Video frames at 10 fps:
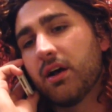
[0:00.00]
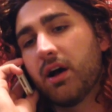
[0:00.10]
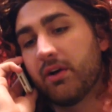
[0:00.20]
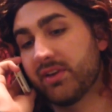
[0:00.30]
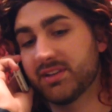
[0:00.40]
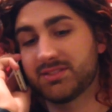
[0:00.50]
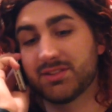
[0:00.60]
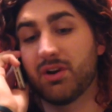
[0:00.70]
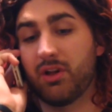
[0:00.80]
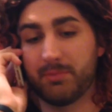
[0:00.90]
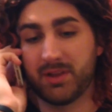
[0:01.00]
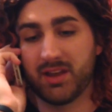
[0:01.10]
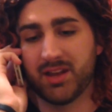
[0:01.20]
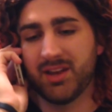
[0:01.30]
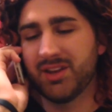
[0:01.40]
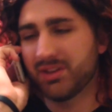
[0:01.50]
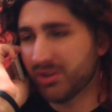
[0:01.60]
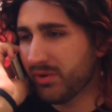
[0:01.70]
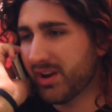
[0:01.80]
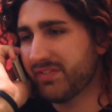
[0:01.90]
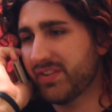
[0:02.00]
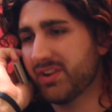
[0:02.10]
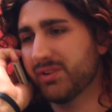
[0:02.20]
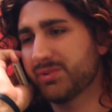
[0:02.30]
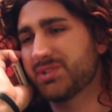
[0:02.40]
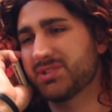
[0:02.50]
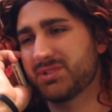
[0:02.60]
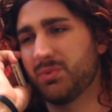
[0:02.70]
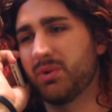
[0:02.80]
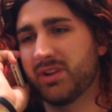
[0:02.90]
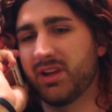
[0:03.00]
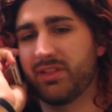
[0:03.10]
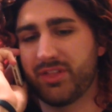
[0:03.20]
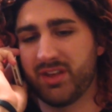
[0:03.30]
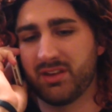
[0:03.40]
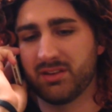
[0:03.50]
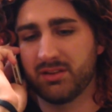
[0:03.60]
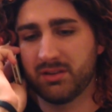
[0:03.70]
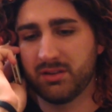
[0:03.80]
Oh, he hasn't called me yet. You know what, I figured it was just a one-night thing.